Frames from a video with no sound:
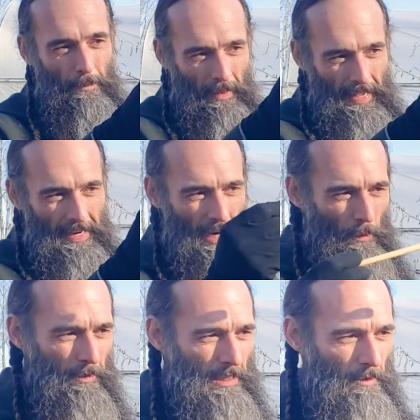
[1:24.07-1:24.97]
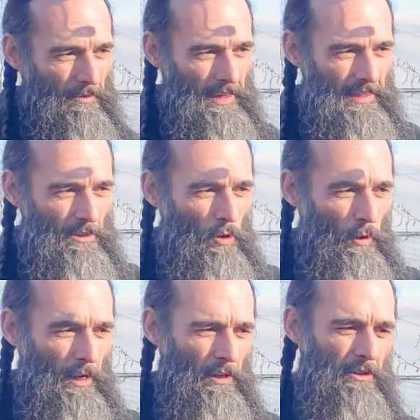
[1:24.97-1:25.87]
play here with some of these
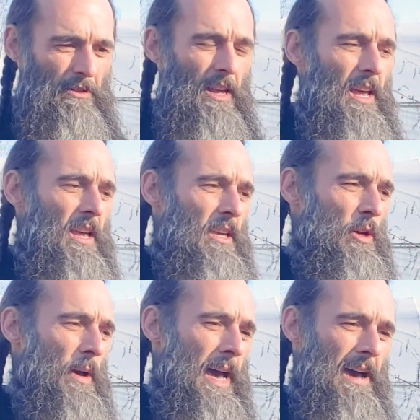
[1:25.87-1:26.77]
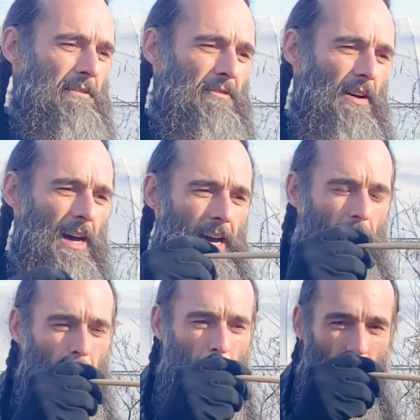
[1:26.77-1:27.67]
coils, you have
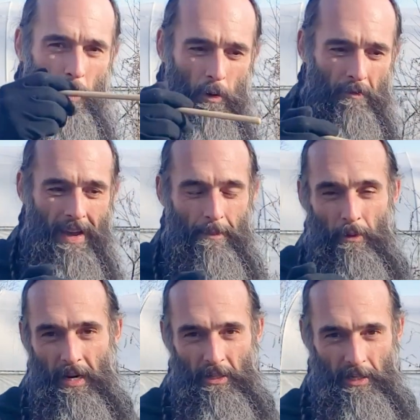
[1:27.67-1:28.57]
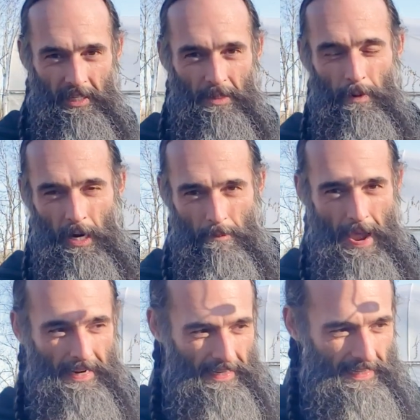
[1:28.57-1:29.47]
mineral vibrations,
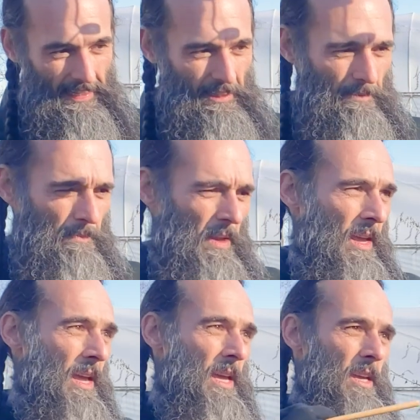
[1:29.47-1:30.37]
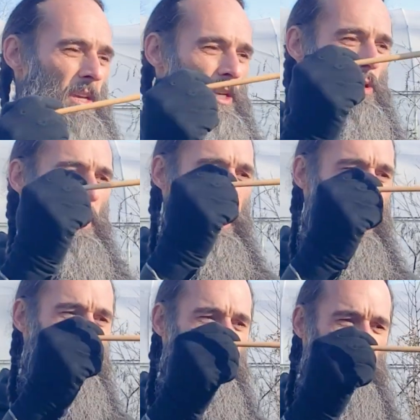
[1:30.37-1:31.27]
paramagnetism, you
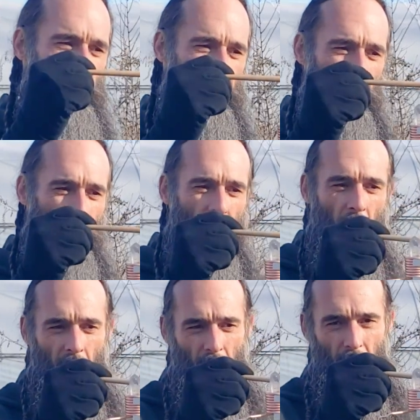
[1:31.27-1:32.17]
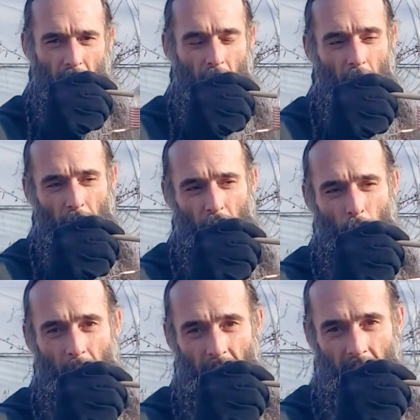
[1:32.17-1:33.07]
have the color
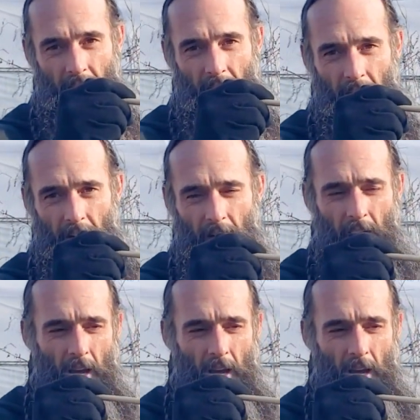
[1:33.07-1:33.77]
swatches here,